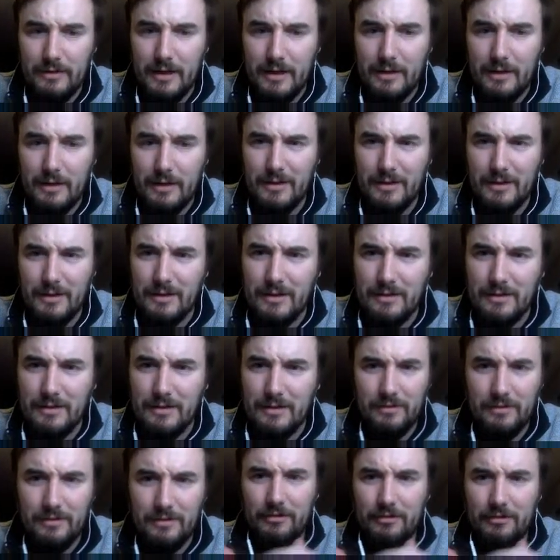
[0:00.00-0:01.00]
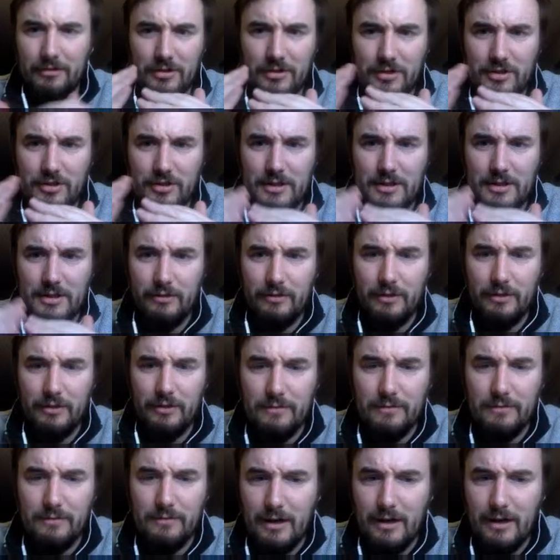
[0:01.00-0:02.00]
It's such a
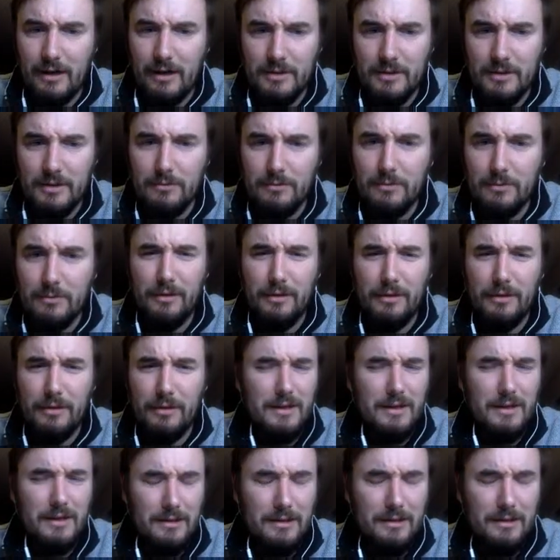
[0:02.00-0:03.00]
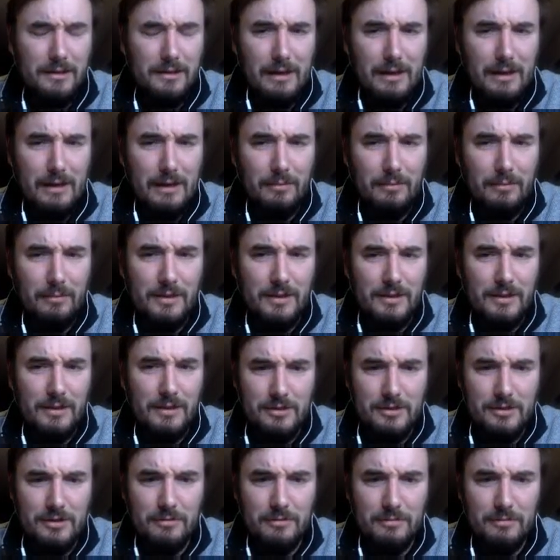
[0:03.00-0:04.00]
different environment. You wouldn't think that that would be an
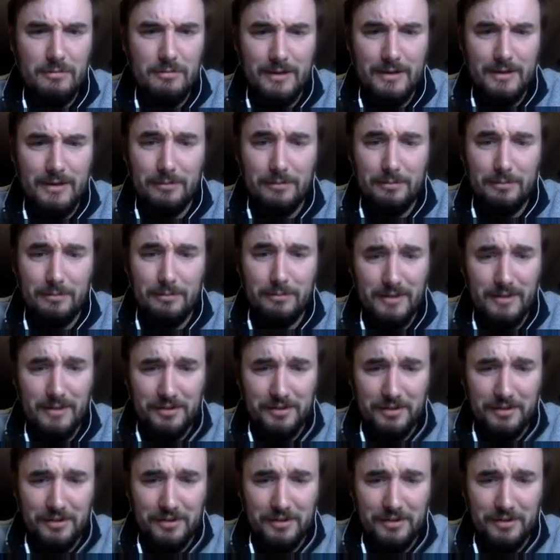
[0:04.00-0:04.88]
issue, but that's a pretty